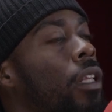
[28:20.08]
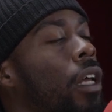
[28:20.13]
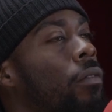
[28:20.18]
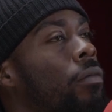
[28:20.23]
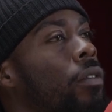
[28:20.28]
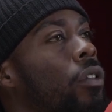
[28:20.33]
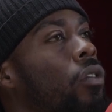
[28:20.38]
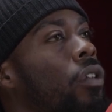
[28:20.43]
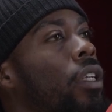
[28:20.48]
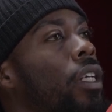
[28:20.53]
I'm
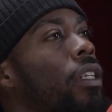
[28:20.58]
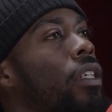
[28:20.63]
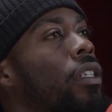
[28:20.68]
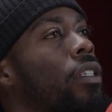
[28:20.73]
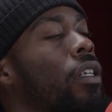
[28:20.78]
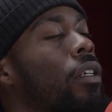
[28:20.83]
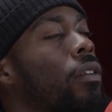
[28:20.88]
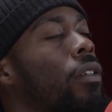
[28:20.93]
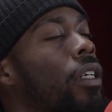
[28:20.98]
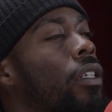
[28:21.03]
sure they
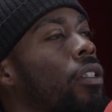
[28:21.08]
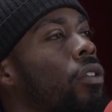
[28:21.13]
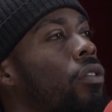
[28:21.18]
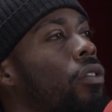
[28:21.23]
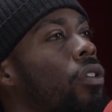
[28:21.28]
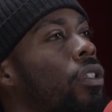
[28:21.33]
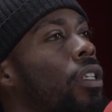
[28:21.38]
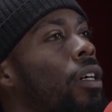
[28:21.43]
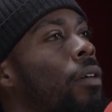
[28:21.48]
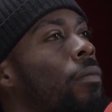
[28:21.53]
they
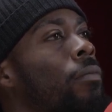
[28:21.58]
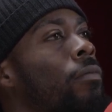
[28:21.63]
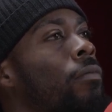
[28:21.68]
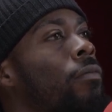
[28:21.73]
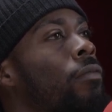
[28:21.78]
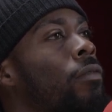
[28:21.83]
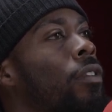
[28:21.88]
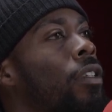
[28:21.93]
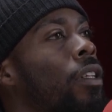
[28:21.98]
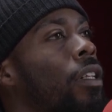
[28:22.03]
took
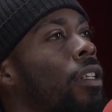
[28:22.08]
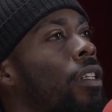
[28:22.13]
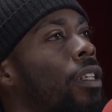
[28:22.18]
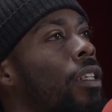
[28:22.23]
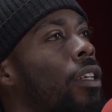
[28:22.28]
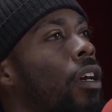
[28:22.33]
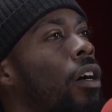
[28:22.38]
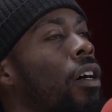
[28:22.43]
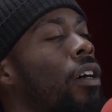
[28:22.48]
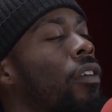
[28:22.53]
some
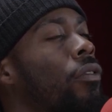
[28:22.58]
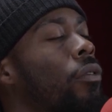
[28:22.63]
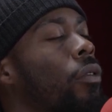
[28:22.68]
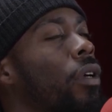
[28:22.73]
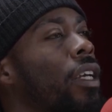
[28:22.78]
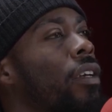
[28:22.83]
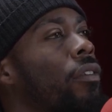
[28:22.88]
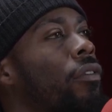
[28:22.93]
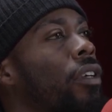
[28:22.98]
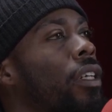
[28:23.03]

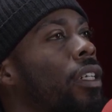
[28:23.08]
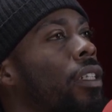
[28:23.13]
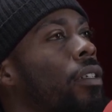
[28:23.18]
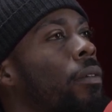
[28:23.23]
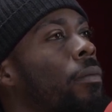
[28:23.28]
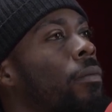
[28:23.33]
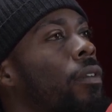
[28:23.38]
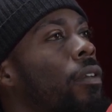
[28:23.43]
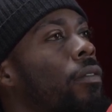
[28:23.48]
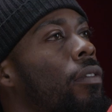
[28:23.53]
earthquake
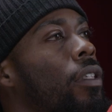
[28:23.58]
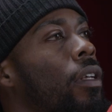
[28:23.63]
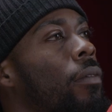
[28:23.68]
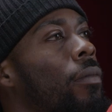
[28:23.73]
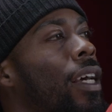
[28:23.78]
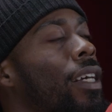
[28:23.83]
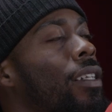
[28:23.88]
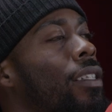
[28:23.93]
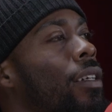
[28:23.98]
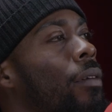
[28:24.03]
victims, some,
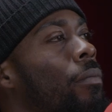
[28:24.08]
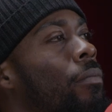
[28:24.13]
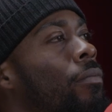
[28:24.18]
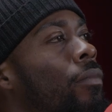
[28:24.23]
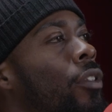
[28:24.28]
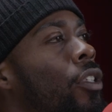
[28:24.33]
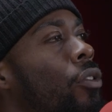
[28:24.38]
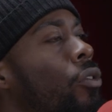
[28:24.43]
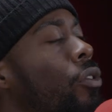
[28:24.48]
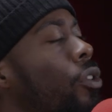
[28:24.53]
like some
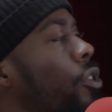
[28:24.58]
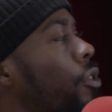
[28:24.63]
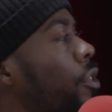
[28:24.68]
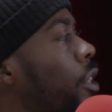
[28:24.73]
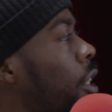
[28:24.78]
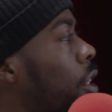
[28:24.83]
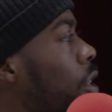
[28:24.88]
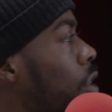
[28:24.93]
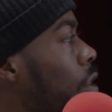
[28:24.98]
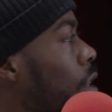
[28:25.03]

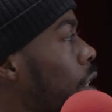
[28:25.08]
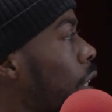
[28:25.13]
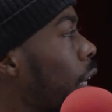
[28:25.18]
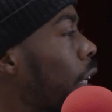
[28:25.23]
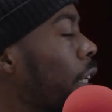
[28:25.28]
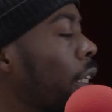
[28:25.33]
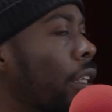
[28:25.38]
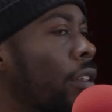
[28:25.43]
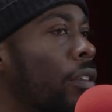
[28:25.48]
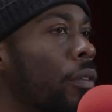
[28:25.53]
nutrients or
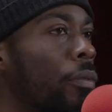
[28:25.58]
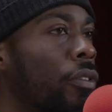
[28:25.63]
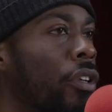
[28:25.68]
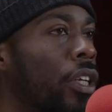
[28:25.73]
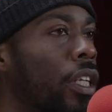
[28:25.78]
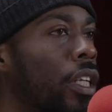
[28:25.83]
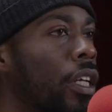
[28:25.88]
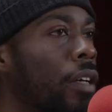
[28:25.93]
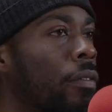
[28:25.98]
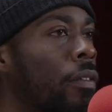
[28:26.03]
something. They was
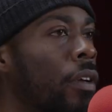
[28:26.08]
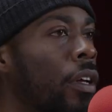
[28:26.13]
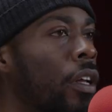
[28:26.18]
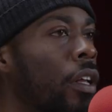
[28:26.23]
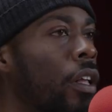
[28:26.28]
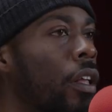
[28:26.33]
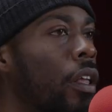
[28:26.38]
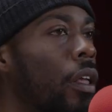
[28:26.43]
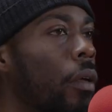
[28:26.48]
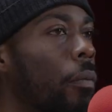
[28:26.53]
bringing them,
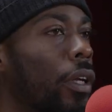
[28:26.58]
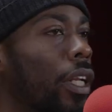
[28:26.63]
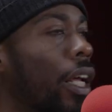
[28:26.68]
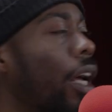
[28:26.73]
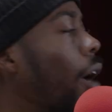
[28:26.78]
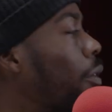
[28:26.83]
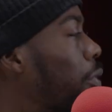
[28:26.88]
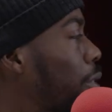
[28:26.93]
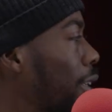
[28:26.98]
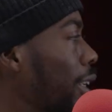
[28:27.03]
but that
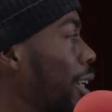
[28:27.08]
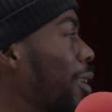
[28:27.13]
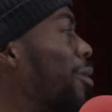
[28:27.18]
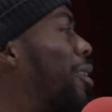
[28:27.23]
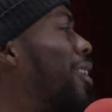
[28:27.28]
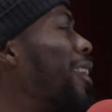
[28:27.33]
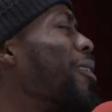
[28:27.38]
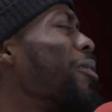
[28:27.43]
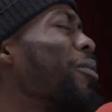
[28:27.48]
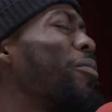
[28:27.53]
it was,
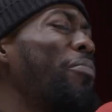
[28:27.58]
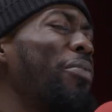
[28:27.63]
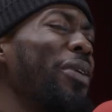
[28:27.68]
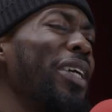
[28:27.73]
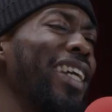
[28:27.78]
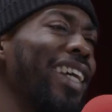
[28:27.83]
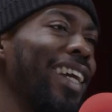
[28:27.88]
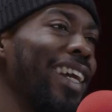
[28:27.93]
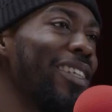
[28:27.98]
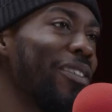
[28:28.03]
it was
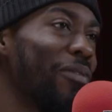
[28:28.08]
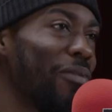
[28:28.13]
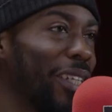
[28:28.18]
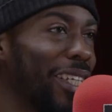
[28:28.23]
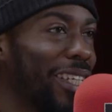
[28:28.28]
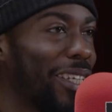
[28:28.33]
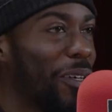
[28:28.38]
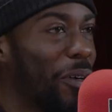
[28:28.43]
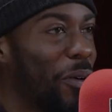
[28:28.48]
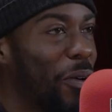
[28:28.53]
P K's
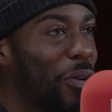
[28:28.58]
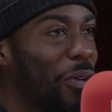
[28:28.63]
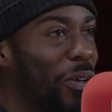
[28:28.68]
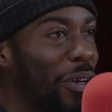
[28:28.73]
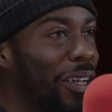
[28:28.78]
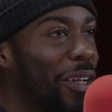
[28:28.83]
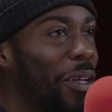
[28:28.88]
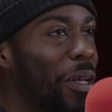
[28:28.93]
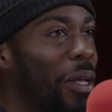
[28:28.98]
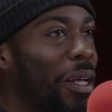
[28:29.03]
video.
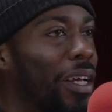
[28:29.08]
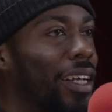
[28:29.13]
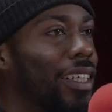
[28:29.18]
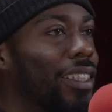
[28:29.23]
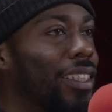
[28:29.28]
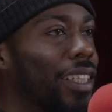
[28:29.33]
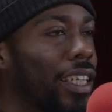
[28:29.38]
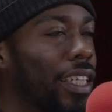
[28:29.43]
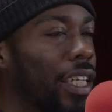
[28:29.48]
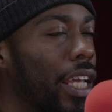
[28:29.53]
Yeah.
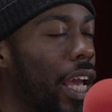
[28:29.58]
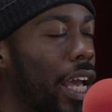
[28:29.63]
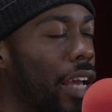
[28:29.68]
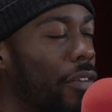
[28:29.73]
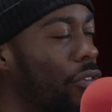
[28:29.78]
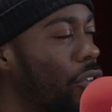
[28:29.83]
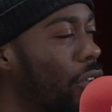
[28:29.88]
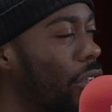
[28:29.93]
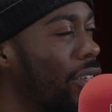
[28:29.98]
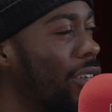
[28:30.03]
Said yeah,
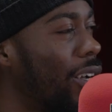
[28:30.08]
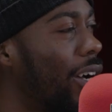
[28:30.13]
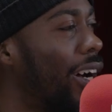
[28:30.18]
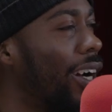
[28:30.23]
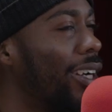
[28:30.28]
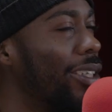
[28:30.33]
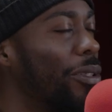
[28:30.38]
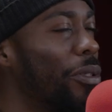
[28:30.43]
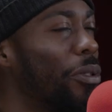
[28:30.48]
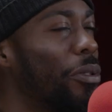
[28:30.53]
if you, you
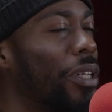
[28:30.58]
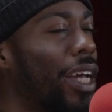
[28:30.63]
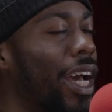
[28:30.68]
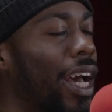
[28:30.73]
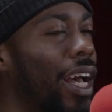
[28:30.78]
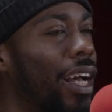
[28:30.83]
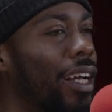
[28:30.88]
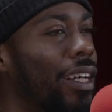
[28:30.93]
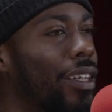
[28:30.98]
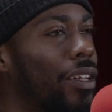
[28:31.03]
can't do
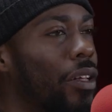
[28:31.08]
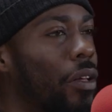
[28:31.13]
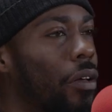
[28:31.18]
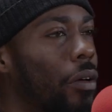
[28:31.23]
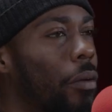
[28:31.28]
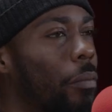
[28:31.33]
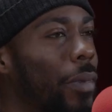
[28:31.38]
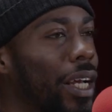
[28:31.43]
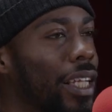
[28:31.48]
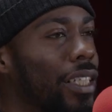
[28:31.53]
that,
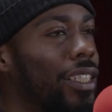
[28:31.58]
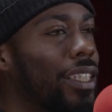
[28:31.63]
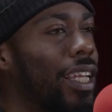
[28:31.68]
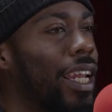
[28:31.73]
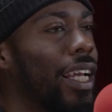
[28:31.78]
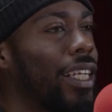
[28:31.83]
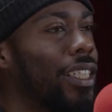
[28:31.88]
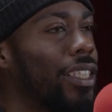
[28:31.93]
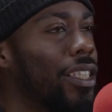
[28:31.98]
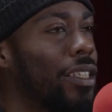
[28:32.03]
Not man's that
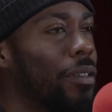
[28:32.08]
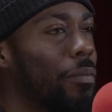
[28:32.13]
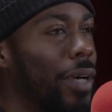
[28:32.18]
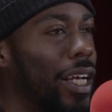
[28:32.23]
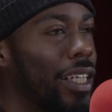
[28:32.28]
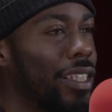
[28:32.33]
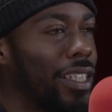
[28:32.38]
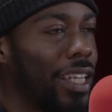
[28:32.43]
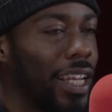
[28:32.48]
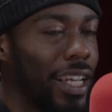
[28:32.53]
legs, again, is,
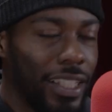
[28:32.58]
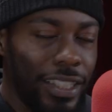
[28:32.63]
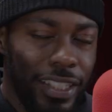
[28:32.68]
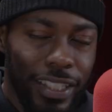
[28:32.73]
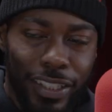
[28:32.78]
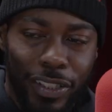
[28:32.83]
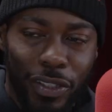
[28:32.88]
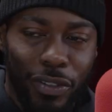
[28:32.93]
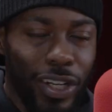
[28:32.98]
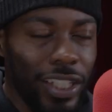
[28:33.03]
man's legs
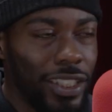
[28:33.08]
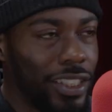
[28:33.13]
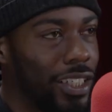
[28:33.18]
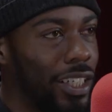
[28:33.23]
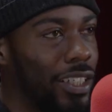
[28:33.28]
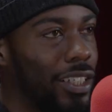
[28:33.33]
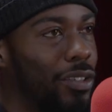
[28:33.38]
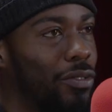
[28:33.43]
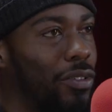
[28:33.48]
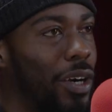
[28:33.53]
is crushed
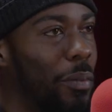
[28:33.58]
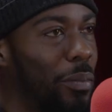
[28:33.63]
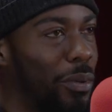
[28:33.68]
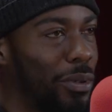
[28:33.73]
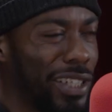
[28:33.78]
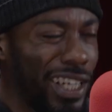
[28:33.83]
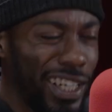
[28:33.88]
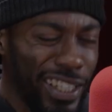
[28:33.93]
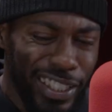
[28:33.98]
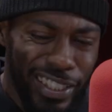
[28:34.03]
under rubble.
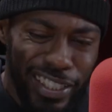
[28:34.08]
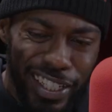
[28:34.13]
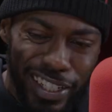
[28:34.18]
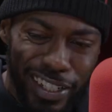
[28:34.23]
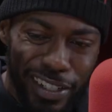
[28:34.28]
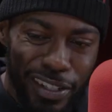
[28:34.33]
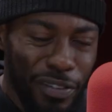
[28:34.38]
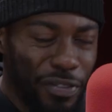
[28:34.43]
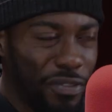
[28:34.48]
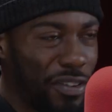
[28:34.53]
Now you're
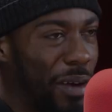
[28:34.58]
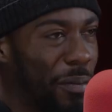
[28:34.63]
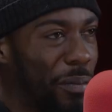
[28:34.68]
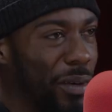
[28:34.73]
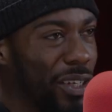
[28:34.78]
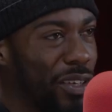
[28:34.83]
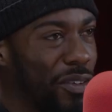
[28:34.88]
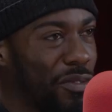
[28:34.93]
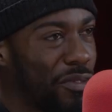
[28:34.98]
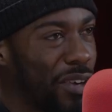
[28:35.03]
sending a
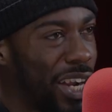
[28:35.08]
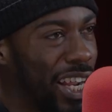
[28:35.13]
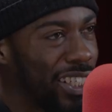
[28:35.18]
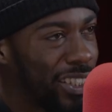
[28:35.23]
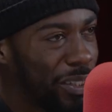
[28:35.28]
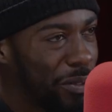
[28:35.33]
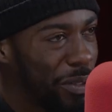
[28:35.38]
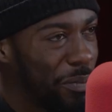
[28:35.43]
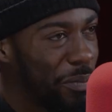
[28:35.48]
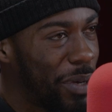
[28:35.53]
family of
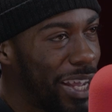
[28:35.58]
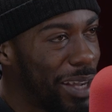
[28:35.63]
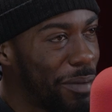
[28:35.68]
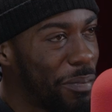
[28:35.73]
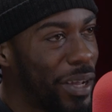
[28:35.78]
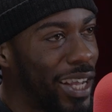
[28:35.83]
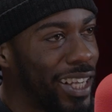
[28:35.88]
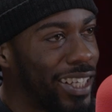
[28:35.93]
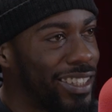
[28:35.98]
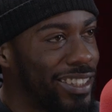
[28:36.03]
rats with
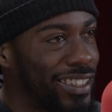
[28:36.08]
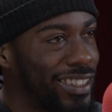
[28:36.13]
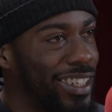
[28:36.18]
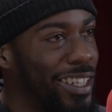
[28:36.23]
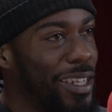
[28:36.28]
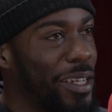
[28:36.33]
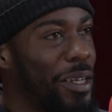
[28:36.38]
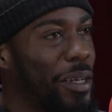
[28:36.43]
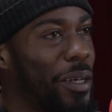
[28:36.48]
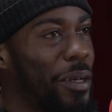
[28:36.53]
backpacks.
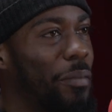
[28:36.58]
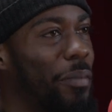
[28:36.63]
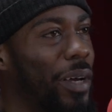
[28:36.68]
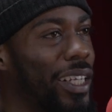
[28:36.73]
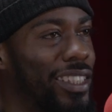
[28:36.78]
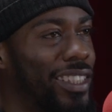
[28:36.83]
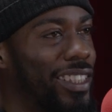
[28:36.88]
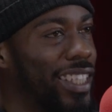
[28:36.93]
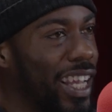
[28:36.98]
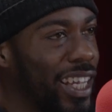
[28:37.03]

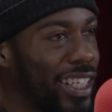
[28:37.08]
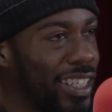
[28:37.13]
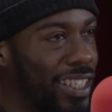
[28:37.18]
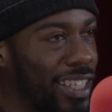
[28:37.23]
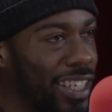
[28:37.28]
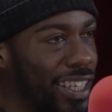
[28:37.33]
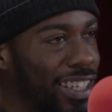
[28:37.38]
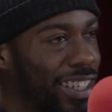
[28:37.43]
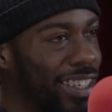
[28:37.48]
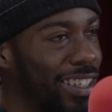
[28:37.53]
Man's dead.
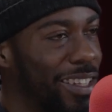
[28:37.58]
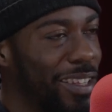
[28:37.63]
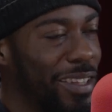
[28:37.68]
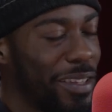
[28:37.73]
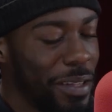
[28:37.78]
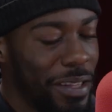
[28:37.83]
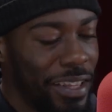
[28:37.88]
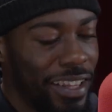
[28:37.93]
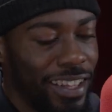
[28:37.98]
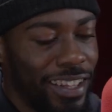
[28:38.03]

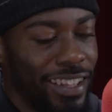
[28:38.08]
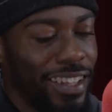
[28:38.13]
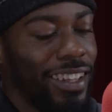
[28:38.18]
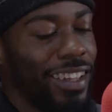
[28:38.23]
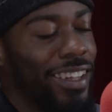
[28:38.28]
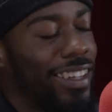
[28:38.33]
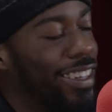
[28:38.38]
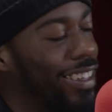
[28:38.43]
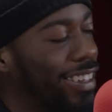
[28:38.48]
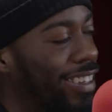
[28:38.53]

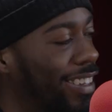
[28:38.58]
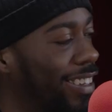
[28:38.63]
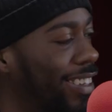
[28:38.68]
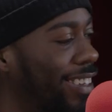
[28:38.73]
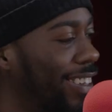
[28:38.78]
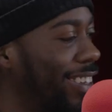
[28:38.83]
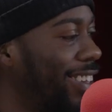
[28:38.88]
Despite having